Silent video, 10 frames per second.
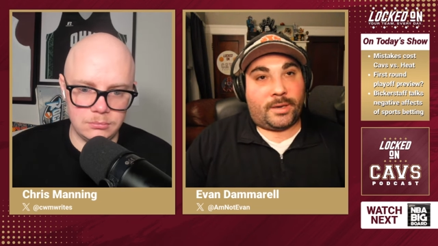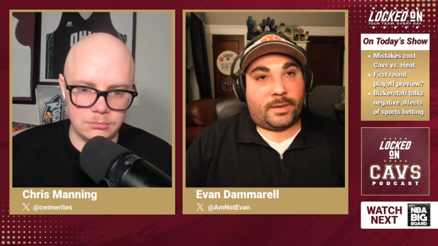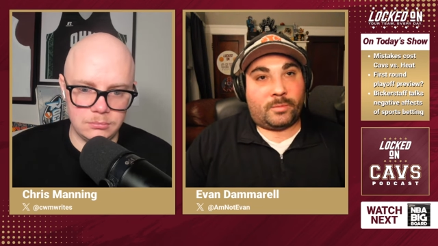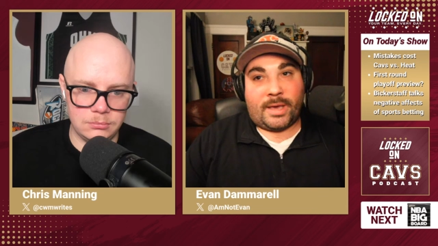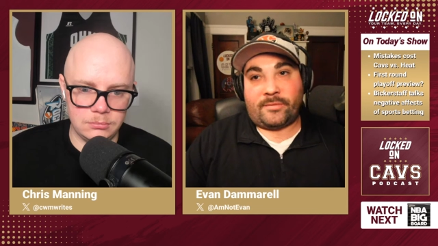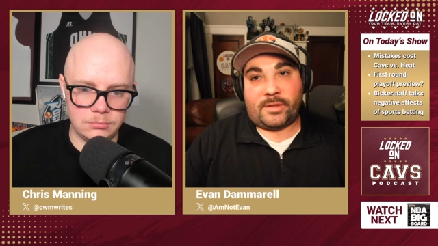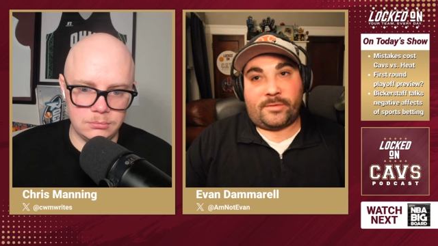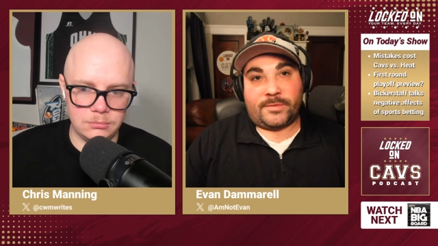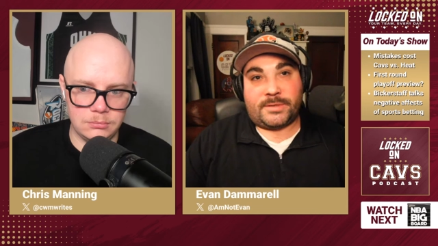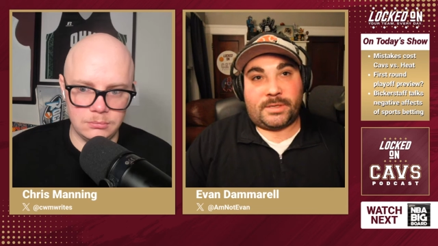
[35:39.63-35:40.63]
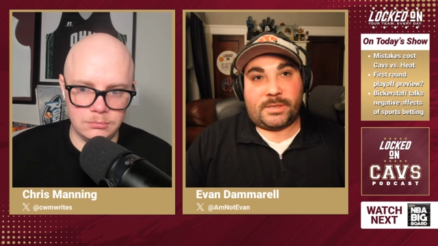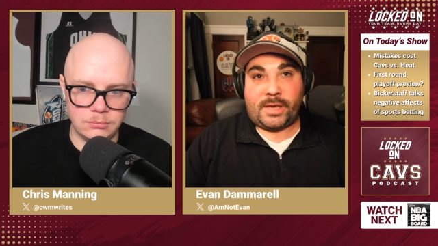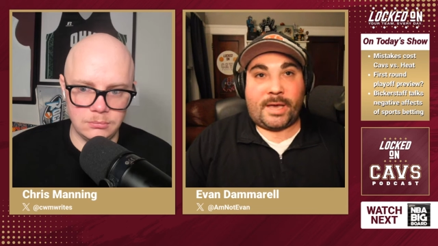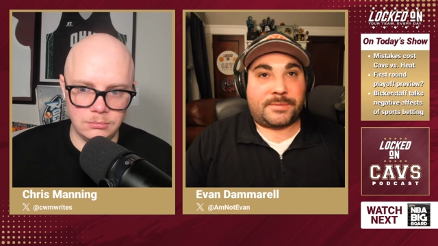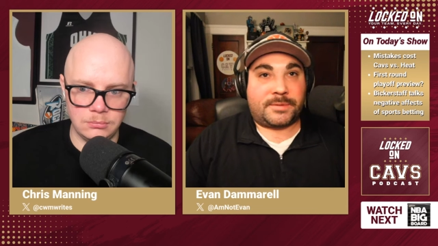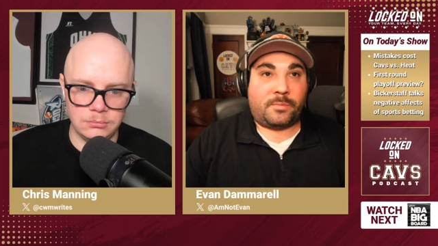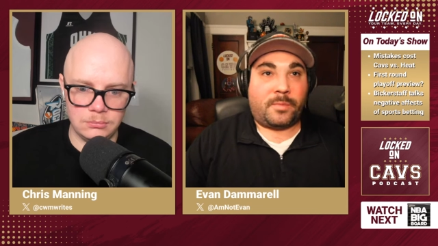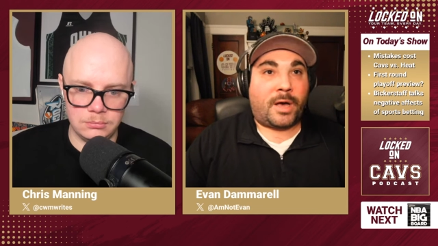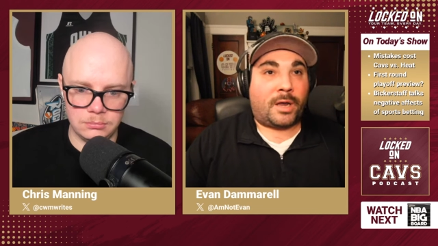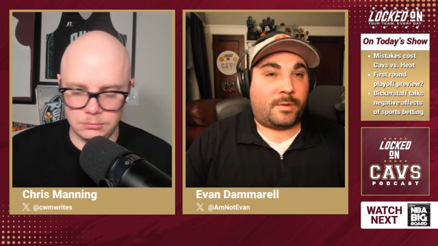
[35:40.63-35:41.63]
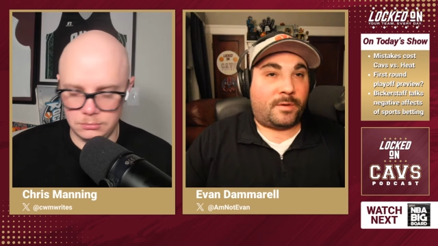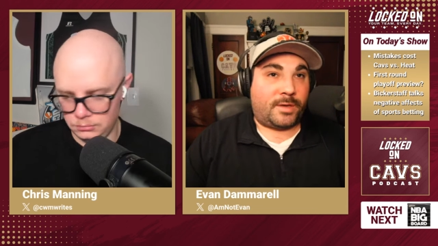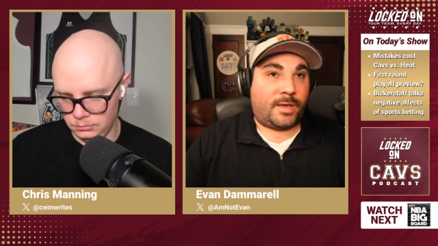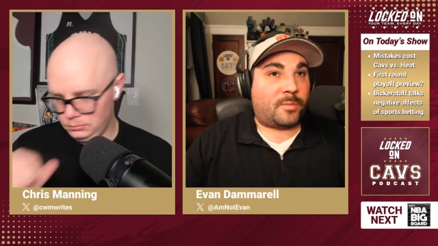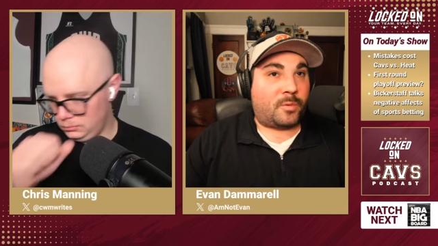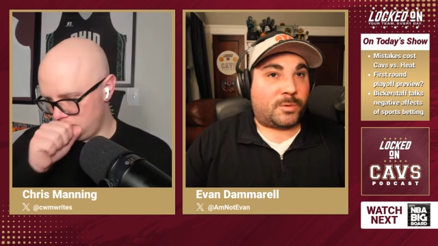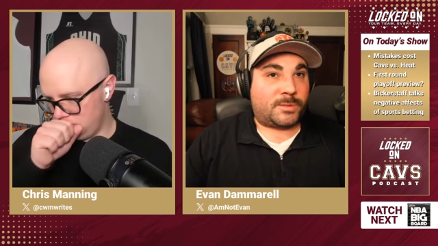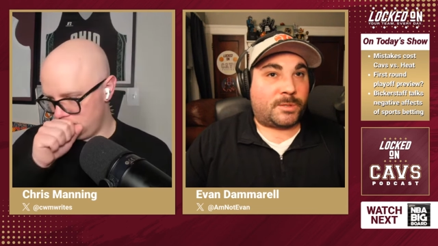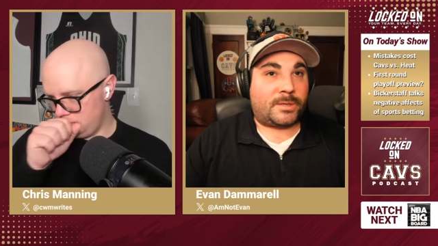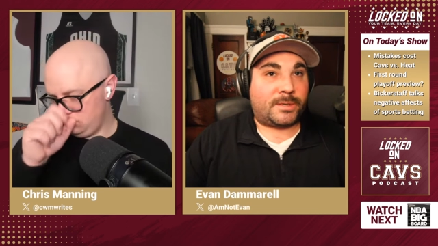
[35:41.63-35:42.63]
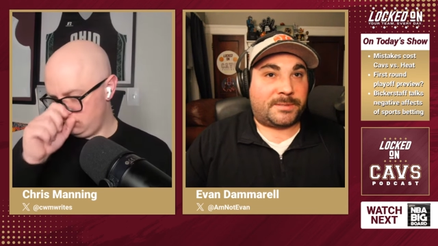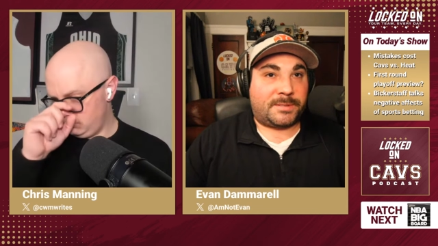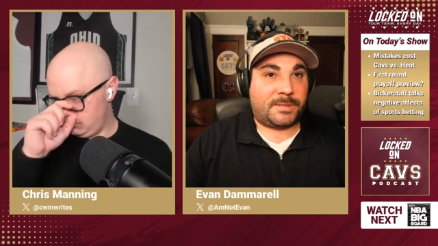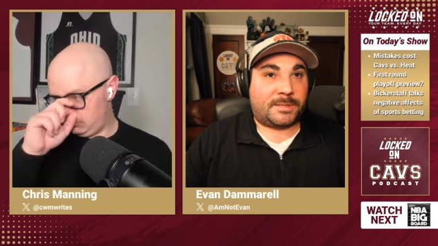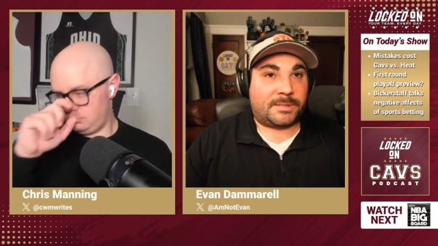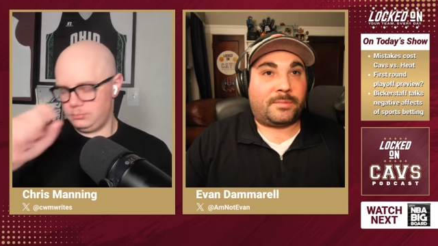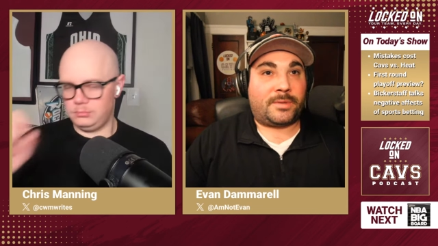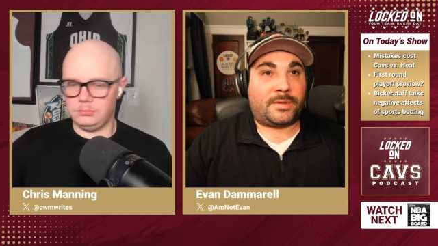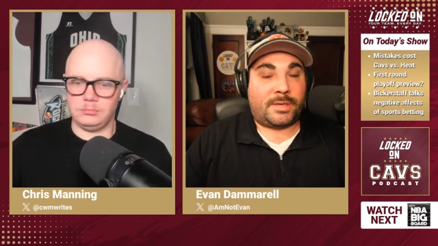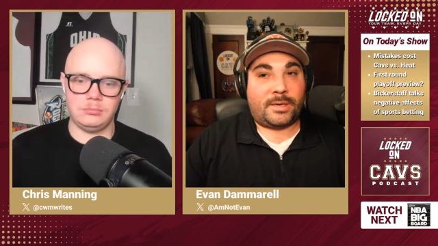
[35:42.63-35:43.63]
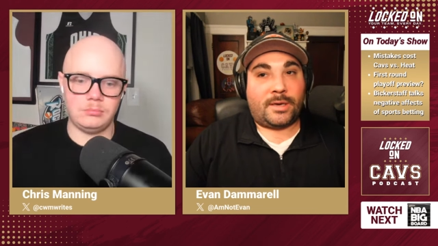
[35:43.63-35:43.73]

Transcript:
Speaker 1: And we haven't even seen the absolute bottom of it yet, but we're certainly seeing some of the